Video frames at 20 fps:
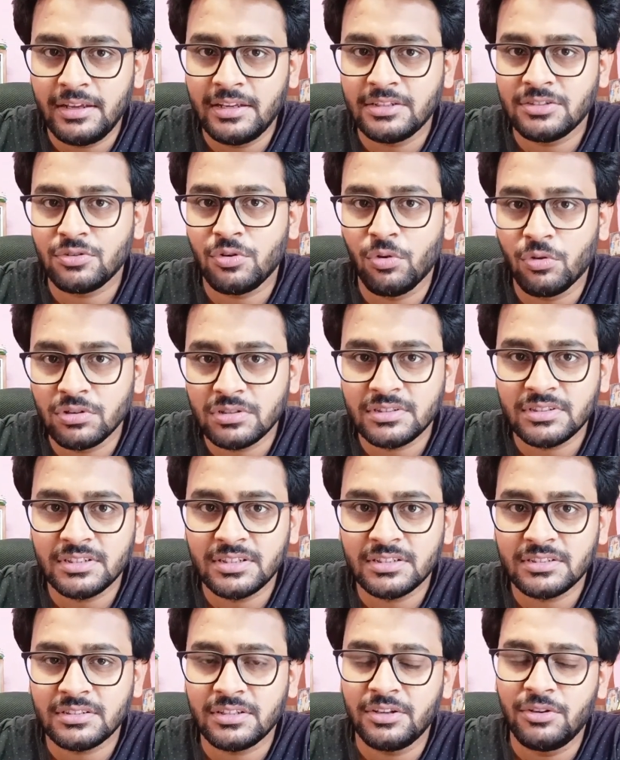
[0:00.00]
each
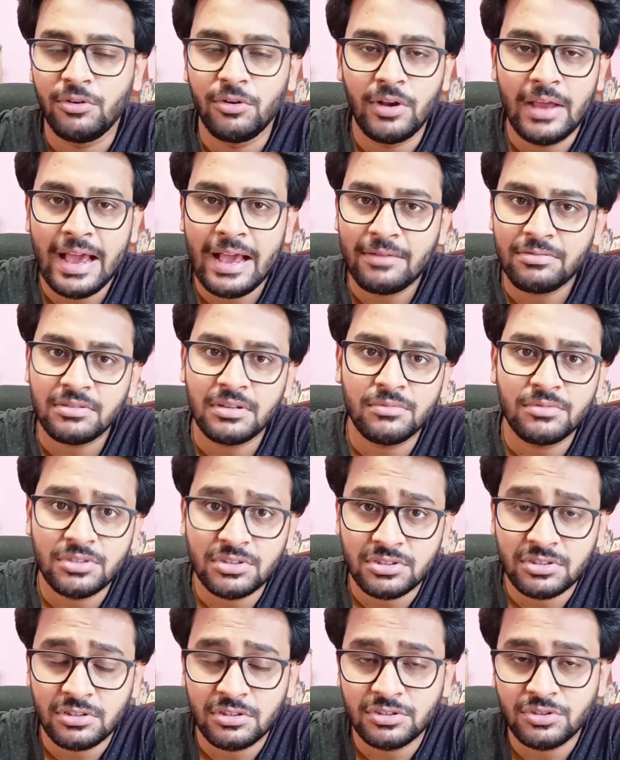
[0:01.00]
courses you will have some
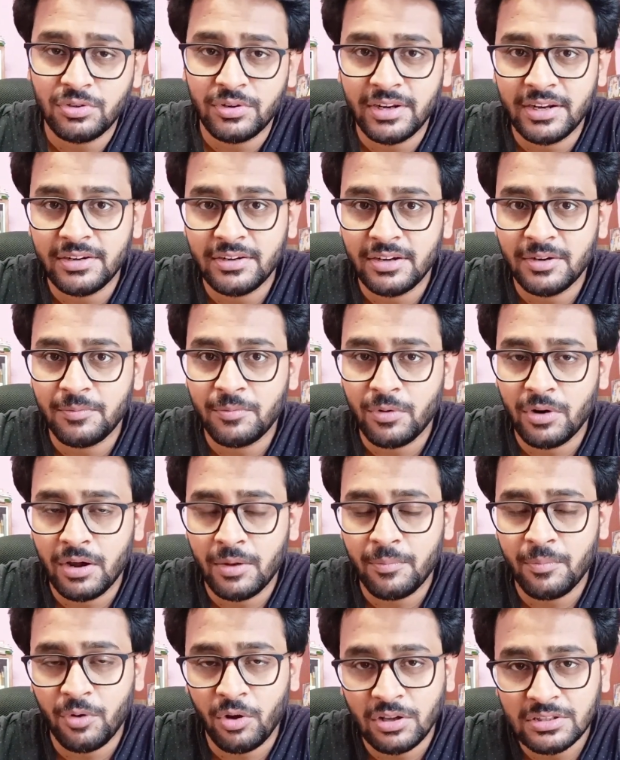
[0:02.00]
research oriented
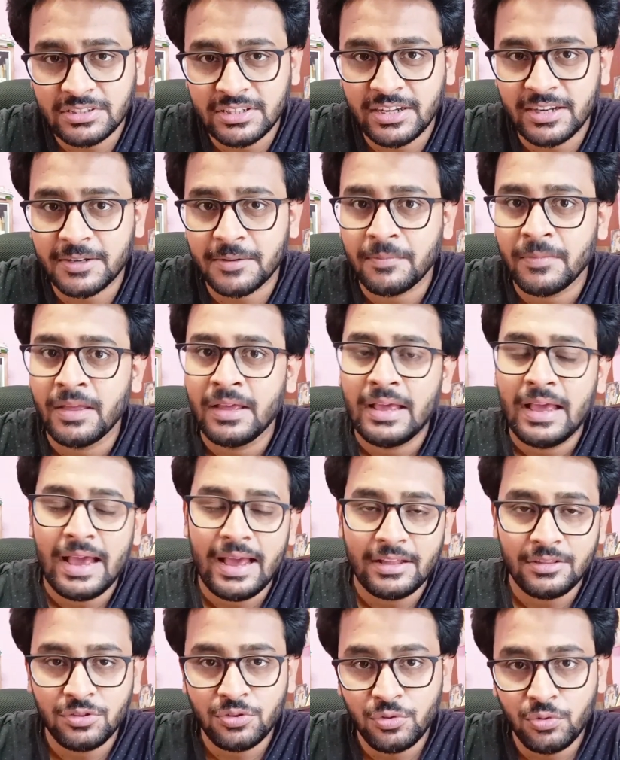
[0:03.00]
uh, project
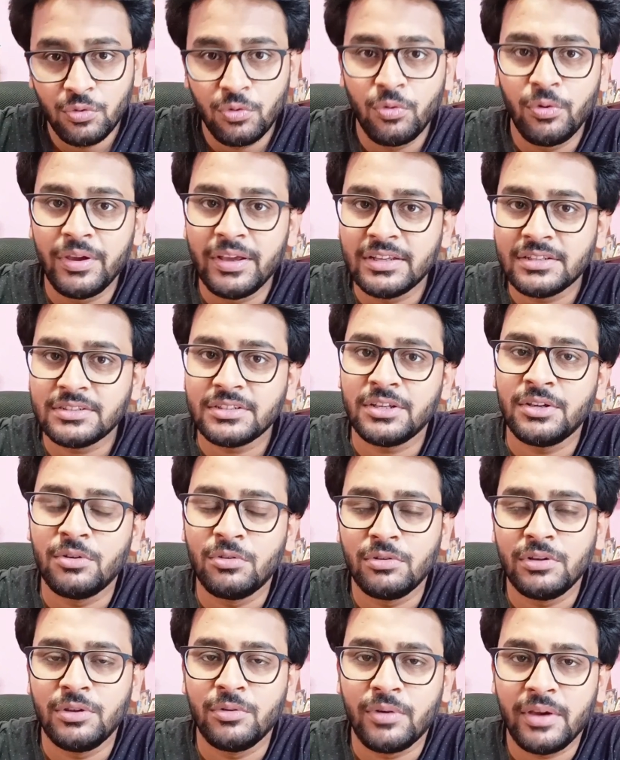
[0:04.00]
and through which
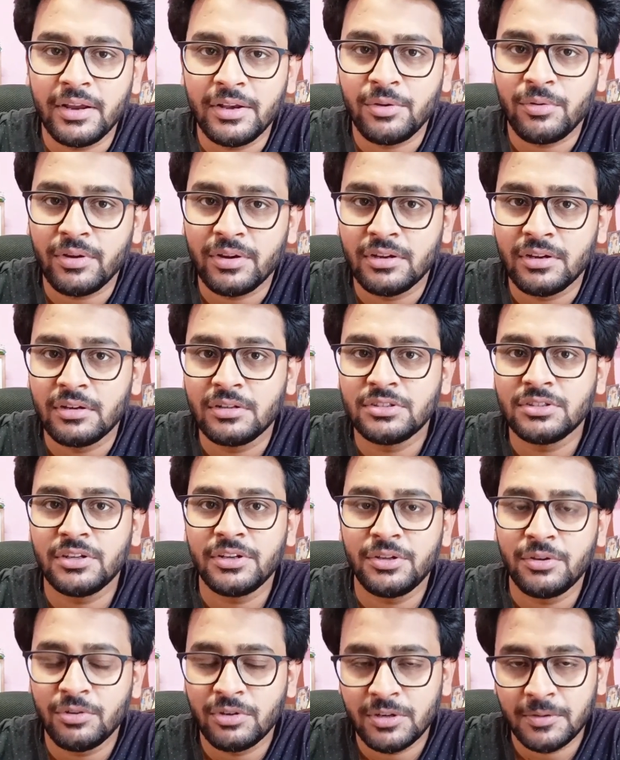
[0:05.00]
you you can you can
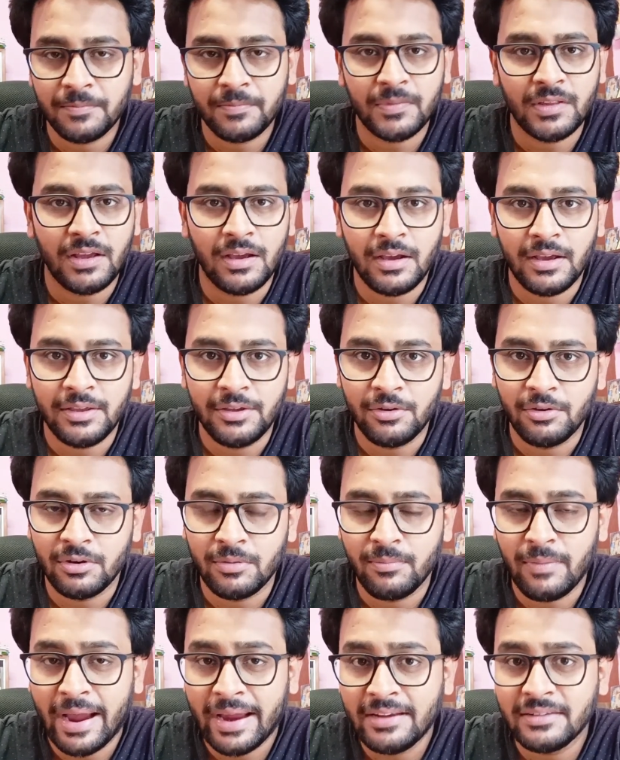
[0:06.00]
nurture your uh,
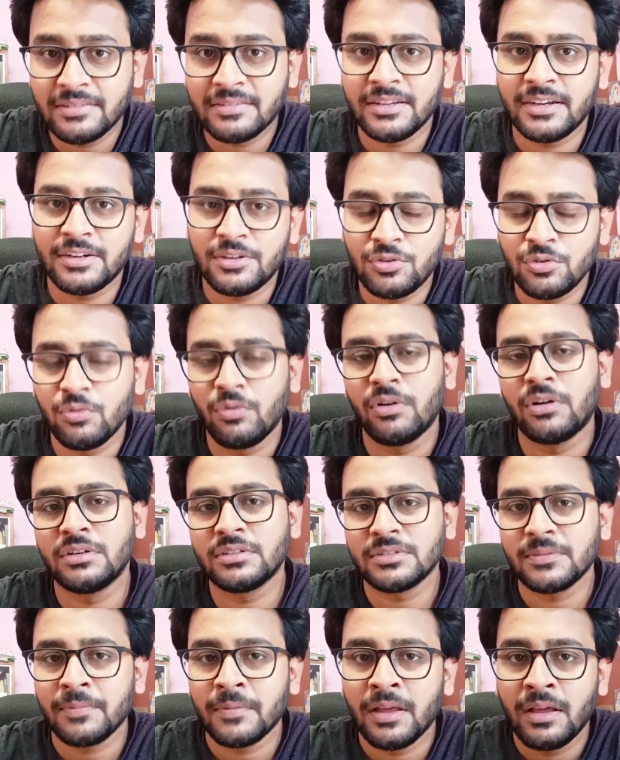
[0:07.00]
your mindset
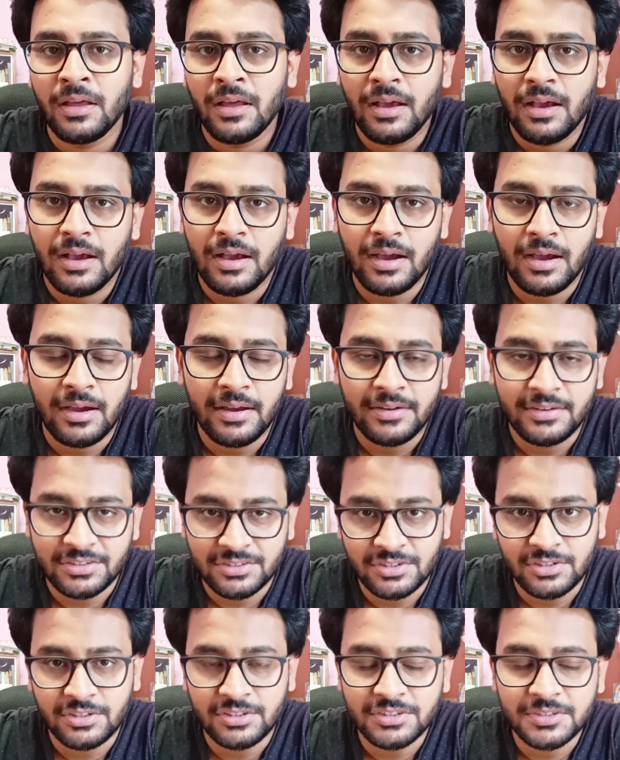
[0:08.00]
towards uh,
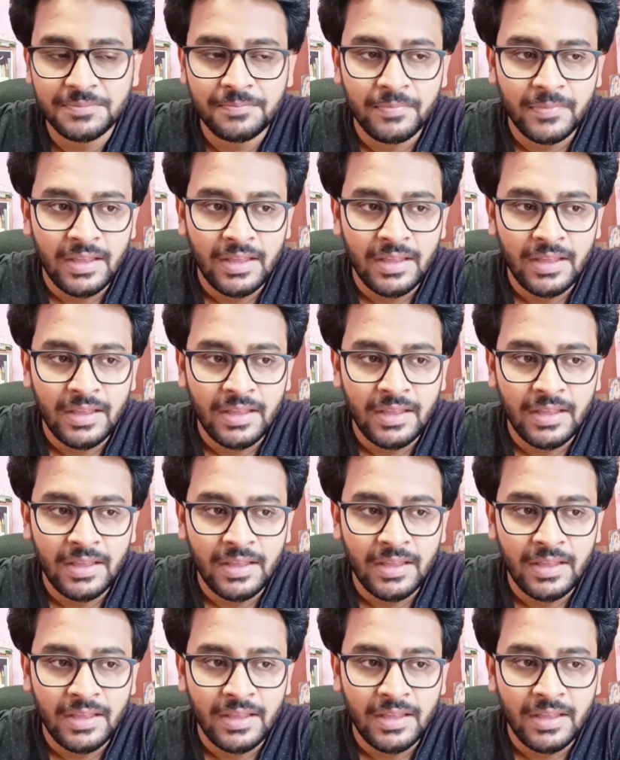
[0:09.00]
research